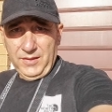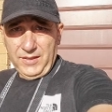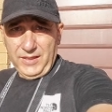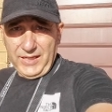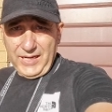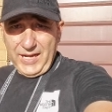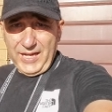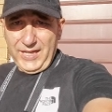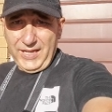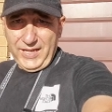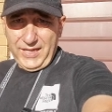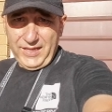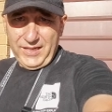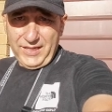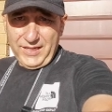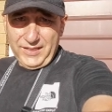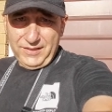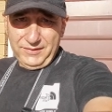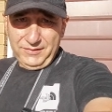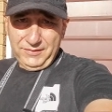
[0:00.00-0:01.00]
G'day, how you
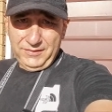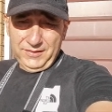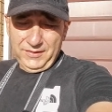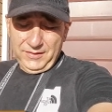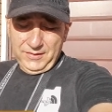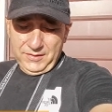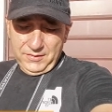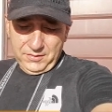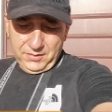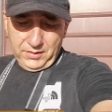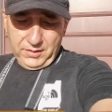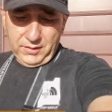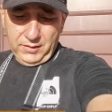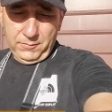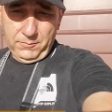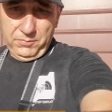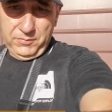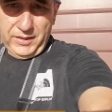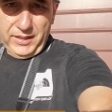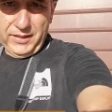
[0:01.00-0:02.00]
going?
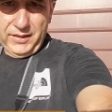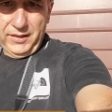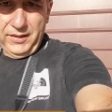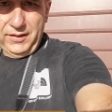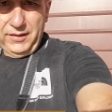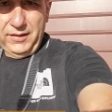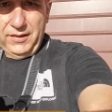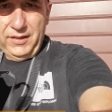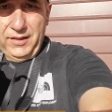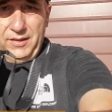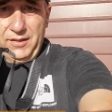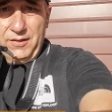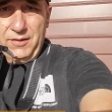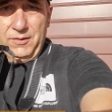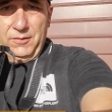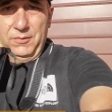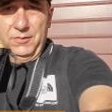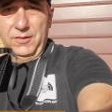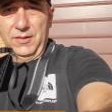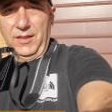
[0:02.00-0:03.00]
So taking the
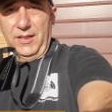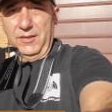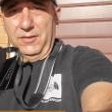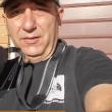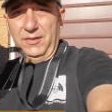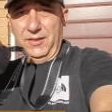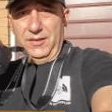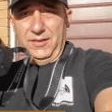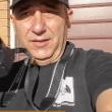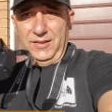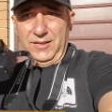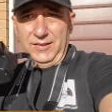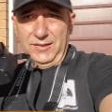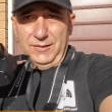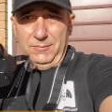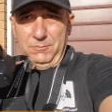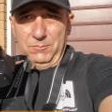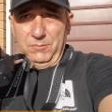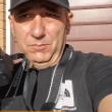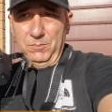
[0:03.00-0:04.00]
old classic
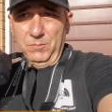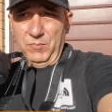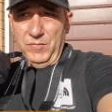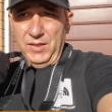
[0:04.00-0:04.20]
um,